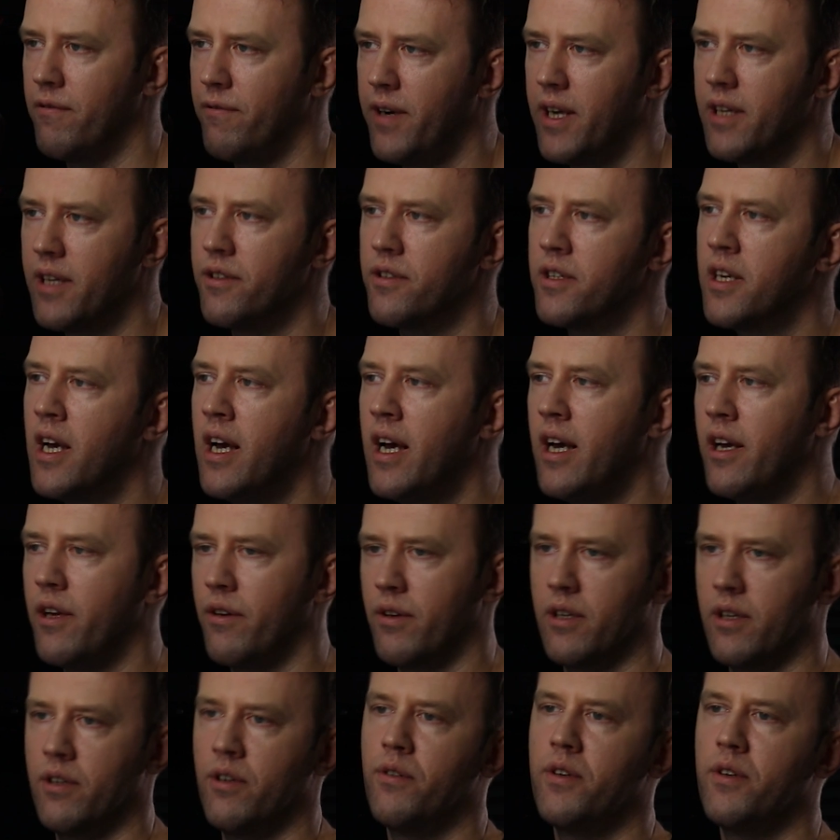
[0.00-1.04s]
values. You
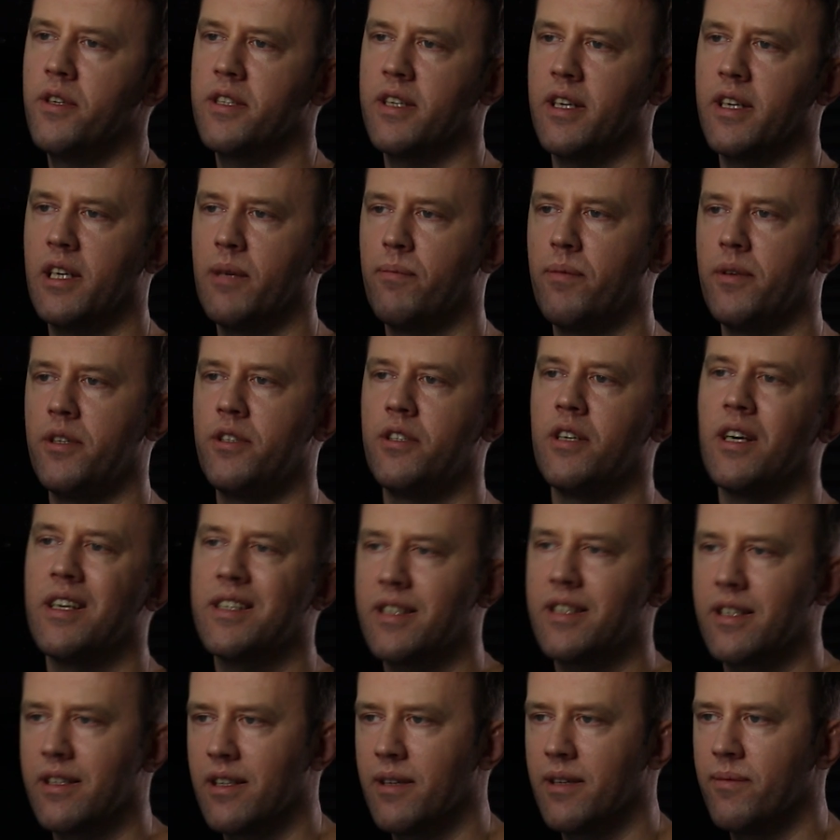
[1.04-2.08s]
can notice I keep
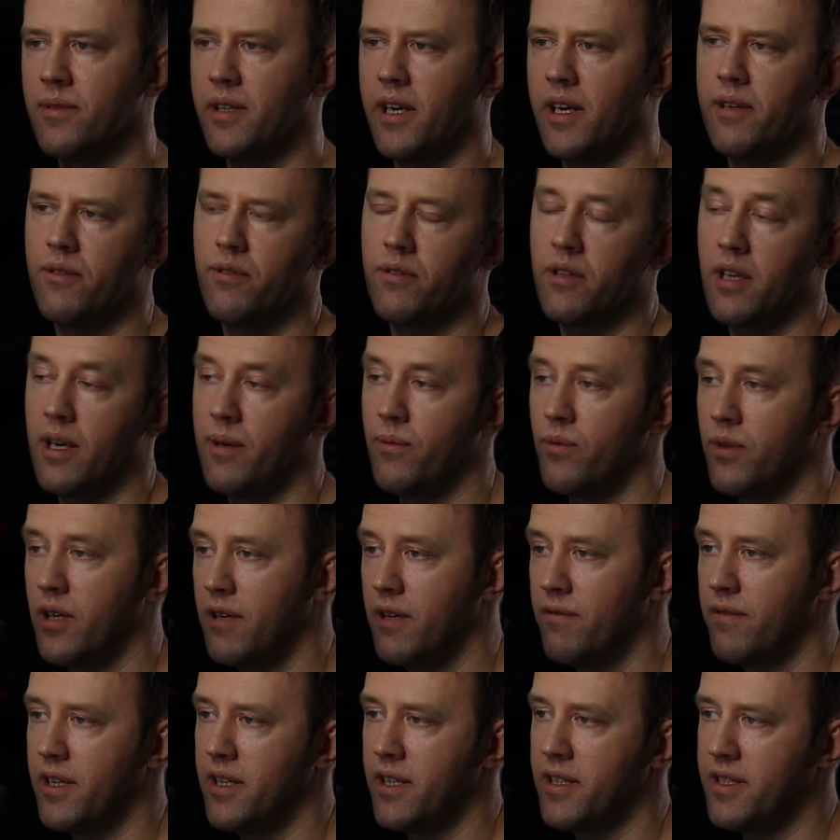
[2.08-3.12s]
adjusting them time to time
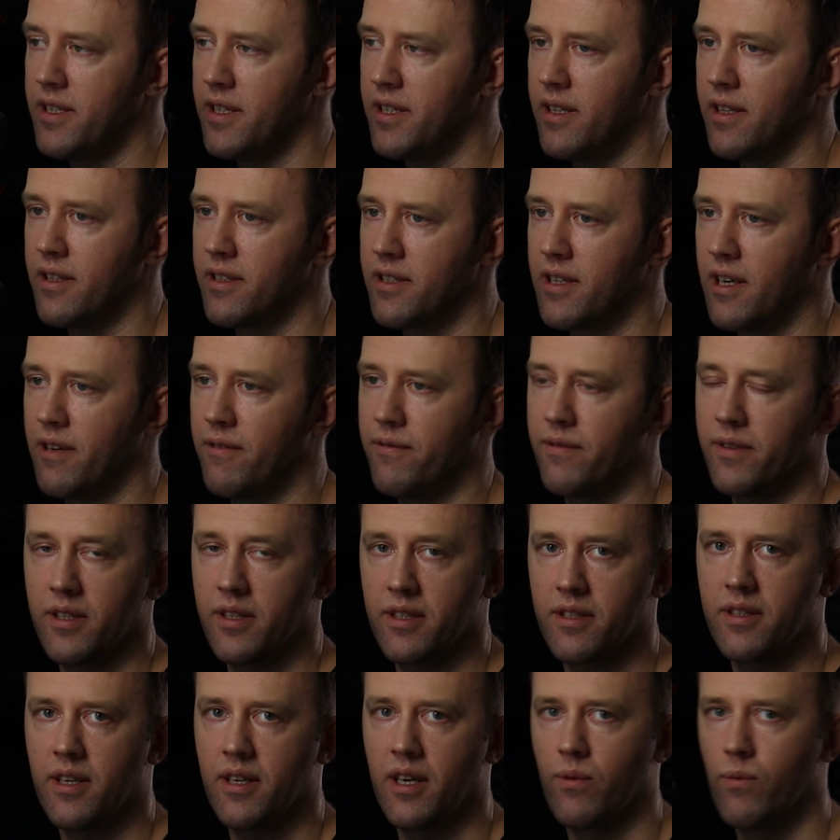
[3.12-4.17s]
whenever I see that something
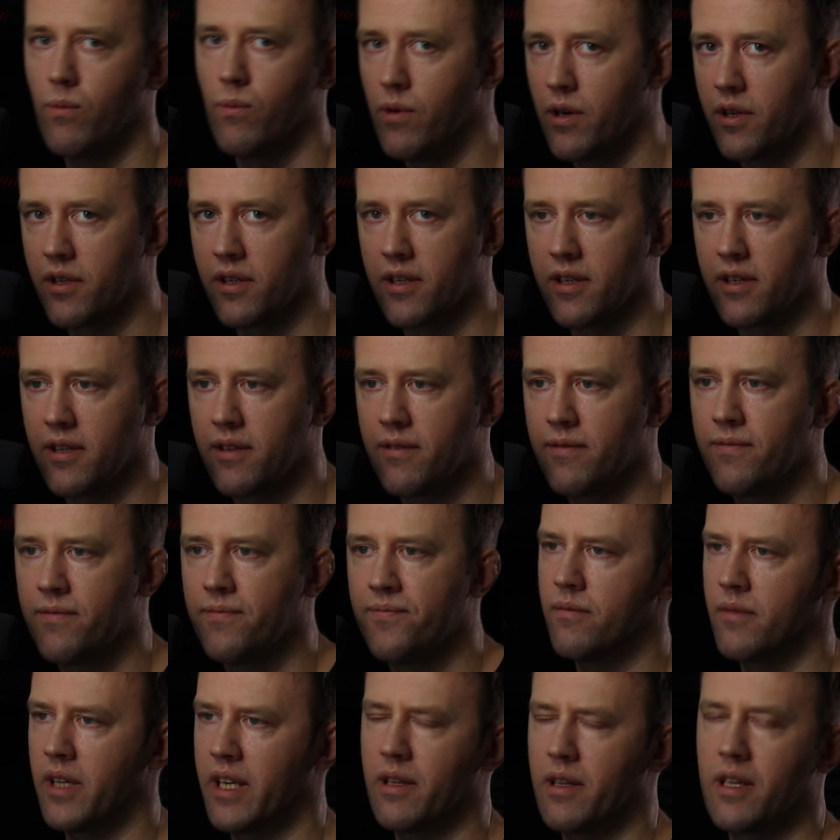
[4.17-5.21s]
is not working,
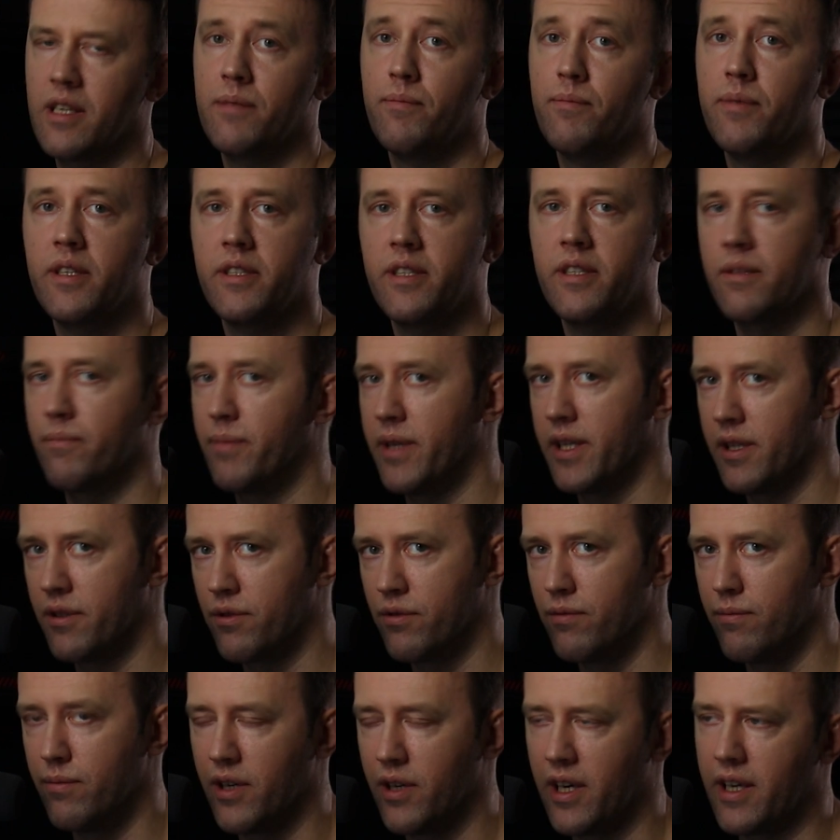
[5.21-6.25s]
like this building being
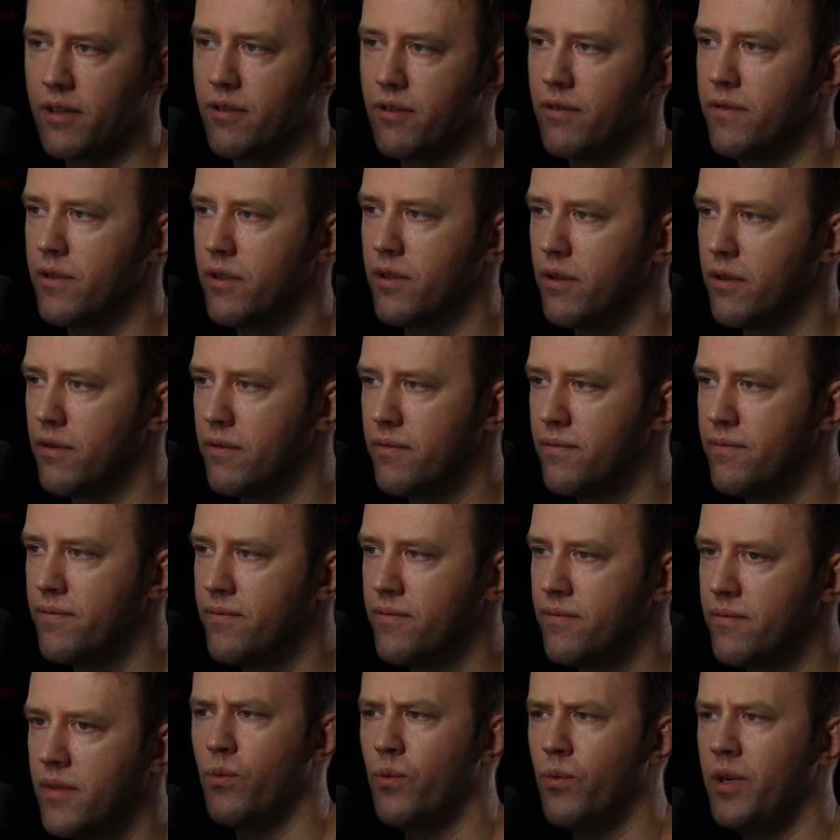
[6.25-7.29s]
too bright overall.
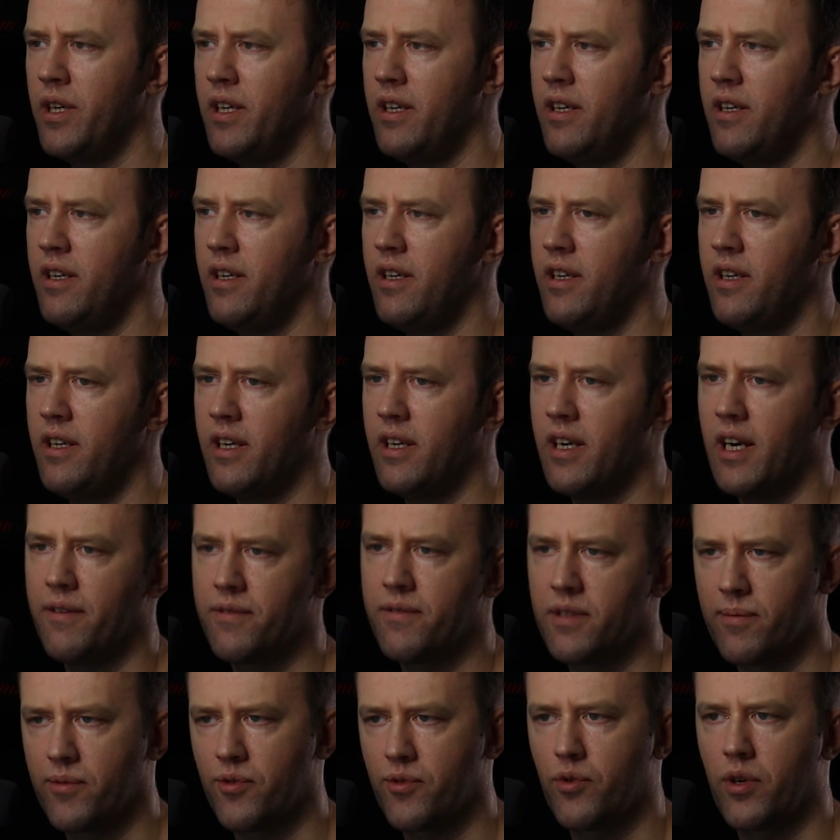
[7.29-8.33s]
We have
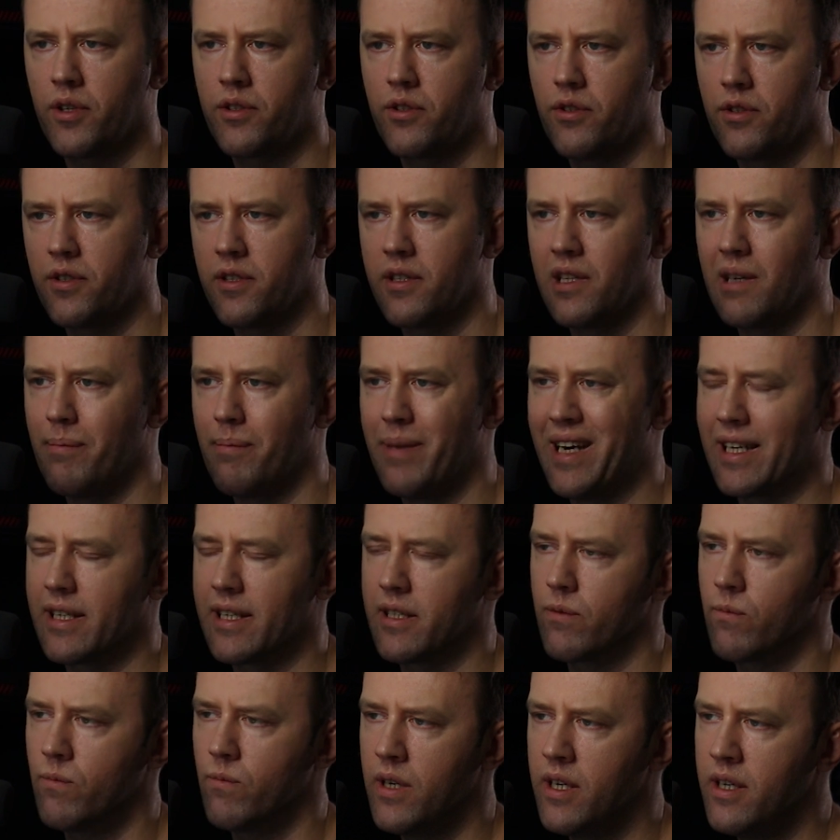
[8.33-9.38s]
some structures in the back
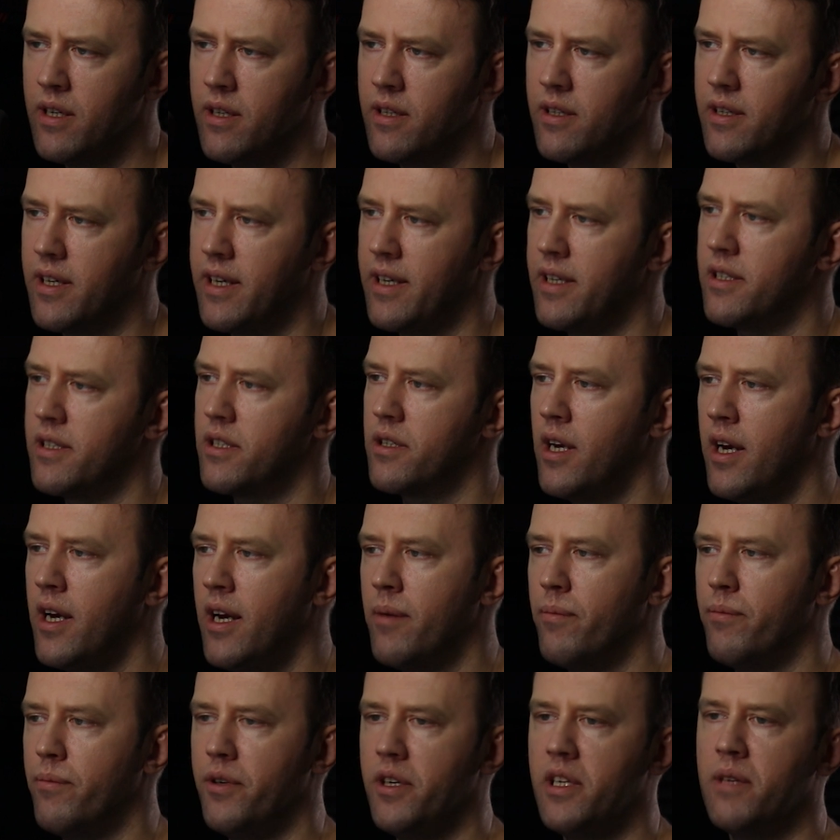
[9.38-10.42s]
as well, and it's
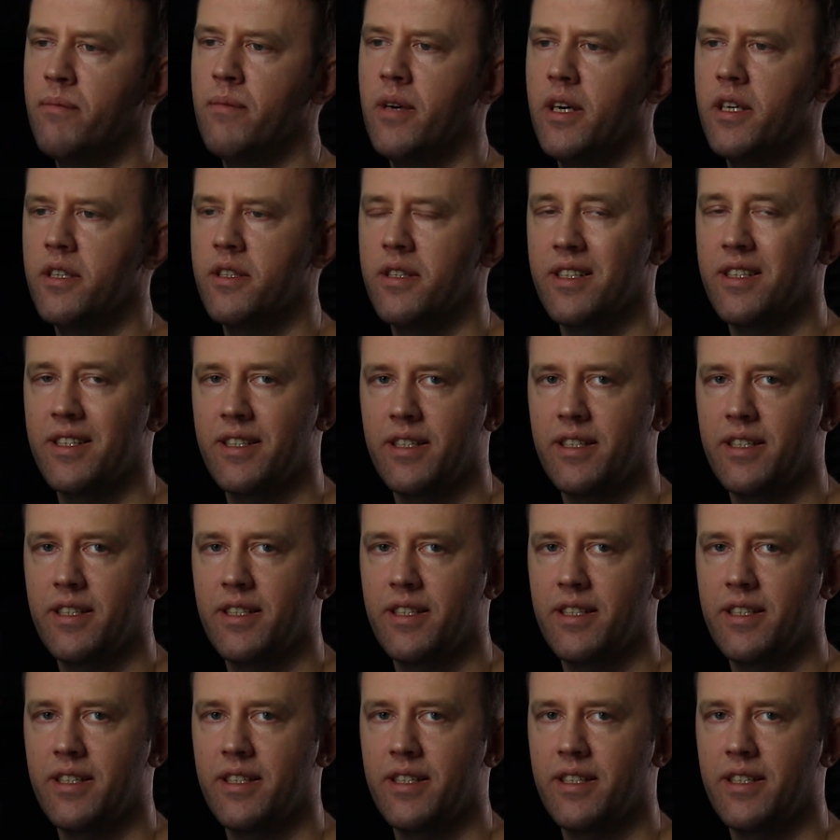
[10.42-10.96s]
pretty much the